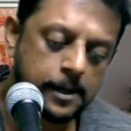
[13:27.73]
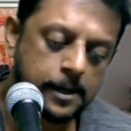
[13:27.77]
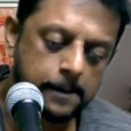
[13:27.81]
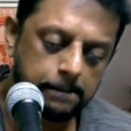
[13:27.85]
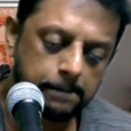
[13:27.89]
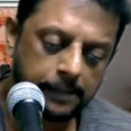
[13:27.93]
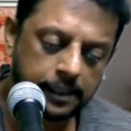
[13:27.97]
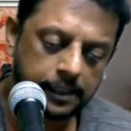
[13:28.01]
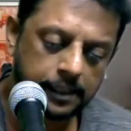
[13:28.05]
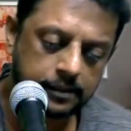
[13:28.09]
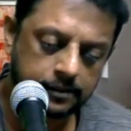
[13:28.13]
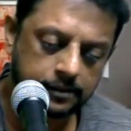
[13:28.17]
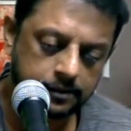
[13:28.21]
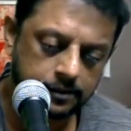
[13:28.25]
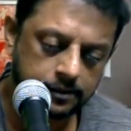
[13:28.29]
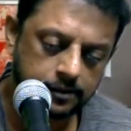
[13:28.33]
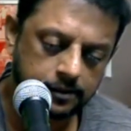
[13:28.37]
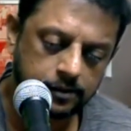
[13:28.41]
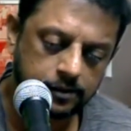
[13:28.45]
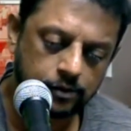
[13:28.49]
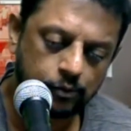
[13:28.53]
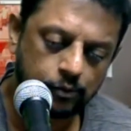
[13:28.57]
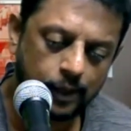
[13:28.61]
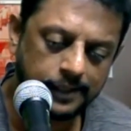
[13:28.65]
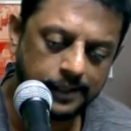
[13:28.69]
But
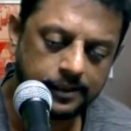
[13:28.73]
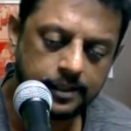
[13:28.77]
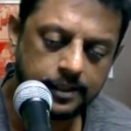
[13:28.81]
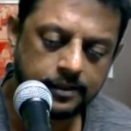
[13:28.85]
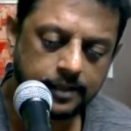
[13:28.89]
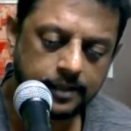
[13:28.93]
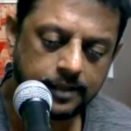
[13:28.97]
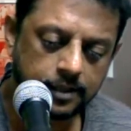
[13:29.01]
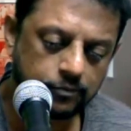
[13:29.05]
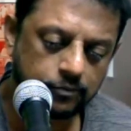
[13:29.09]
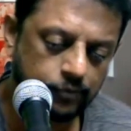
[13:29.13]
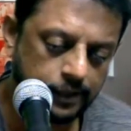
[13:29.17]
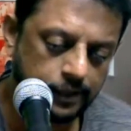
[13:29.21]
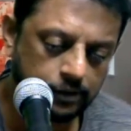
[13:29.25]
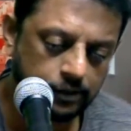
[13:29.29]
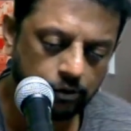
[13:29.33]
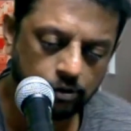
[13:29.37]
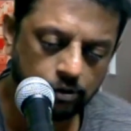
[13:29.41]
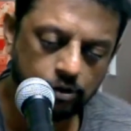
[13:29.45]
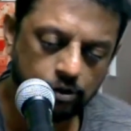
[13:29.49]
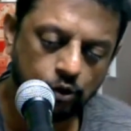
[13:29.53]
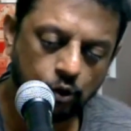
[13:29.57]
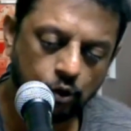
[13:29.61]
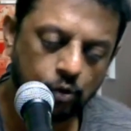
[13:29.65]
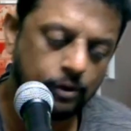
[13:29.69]
one thing that we
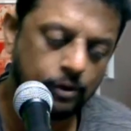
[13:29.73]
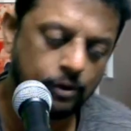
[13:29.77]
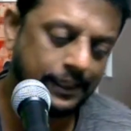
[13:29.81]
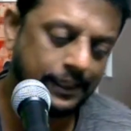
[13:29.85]
don't know